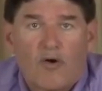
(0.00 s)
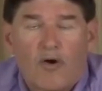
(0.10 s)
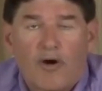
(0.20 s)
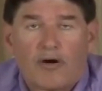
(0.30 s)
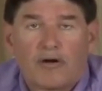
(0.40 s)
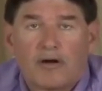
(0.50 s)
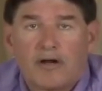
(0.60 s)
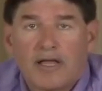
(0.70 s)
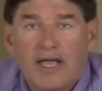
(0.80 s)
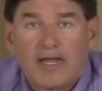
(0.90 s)
or
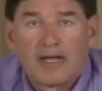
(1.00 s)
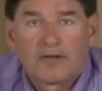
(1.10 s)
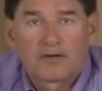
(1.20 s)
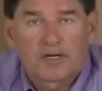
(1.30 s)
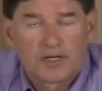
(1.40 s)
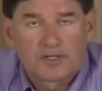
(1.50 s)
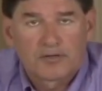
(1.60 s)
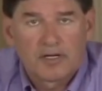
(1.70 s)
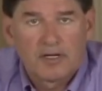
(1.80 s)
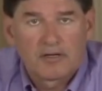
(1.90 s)
any other
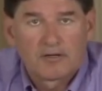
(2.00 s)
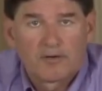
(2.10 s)
country.